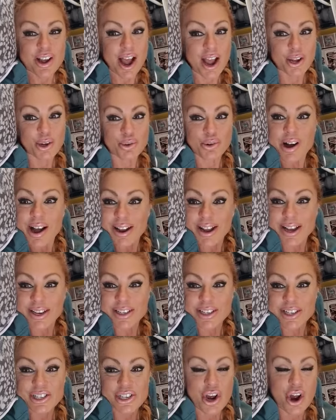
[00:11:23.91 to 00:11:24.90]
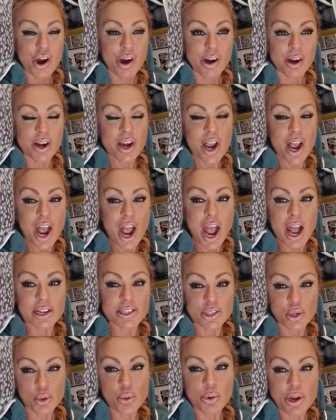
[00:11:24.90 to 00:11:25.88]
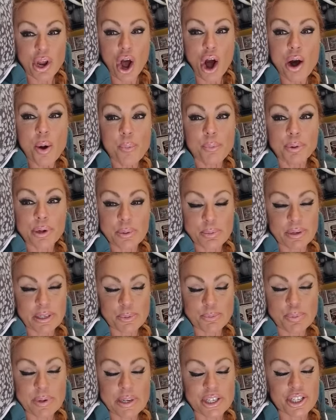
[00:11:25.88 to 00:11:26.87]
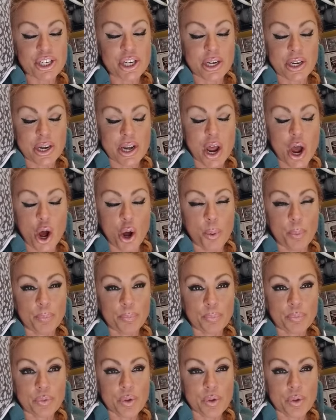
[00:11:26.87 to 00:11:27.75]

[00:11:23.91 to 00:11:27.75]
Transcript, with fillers: I go, well, I got a guitar. And so we all pretty much pitch in and help.